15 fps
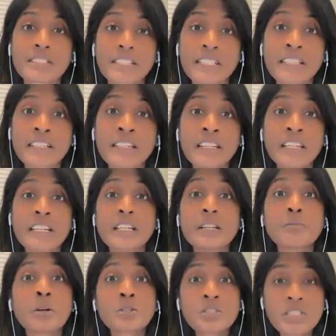feeling
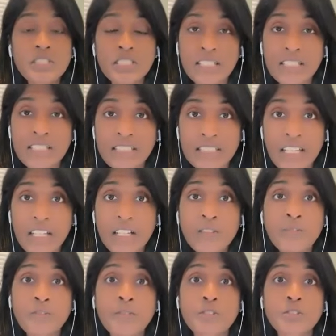emotionally
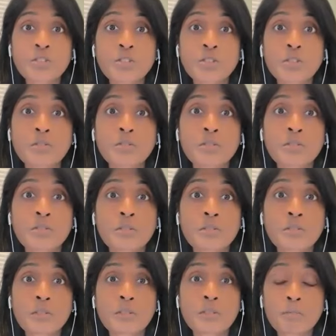safe to
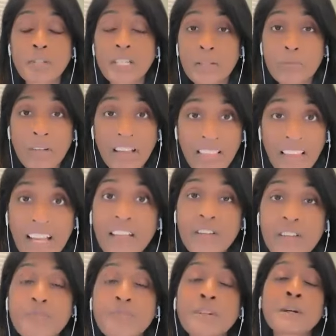be in my
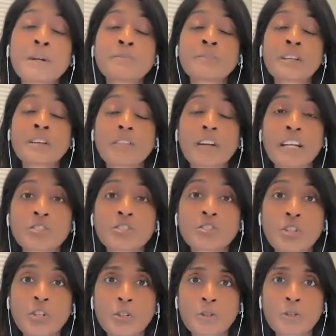life, right?
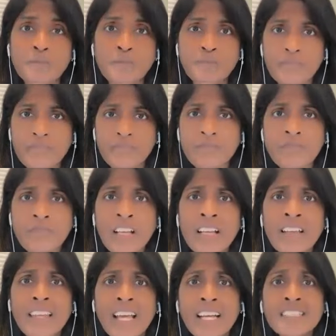So
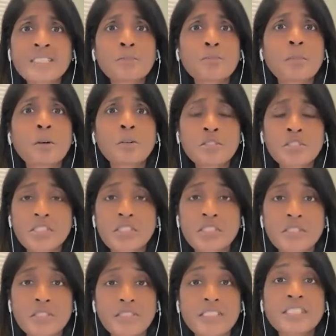that's
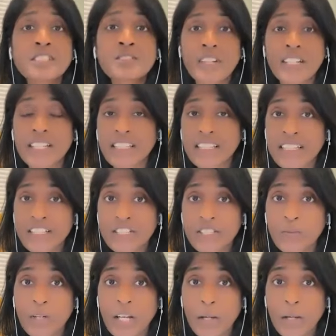emotional
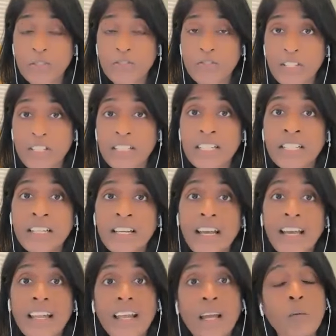dysregulation, what I was feeling.
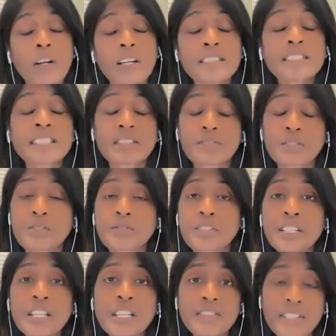And I wanted to give you a
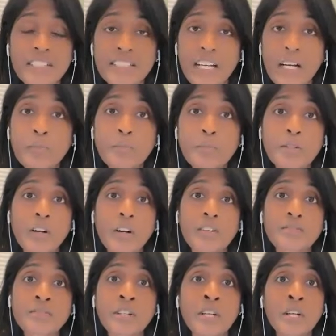real life example
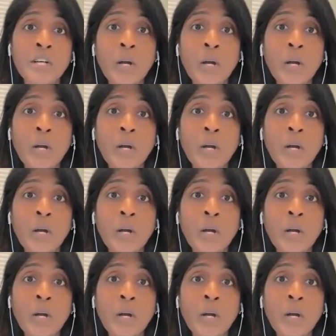of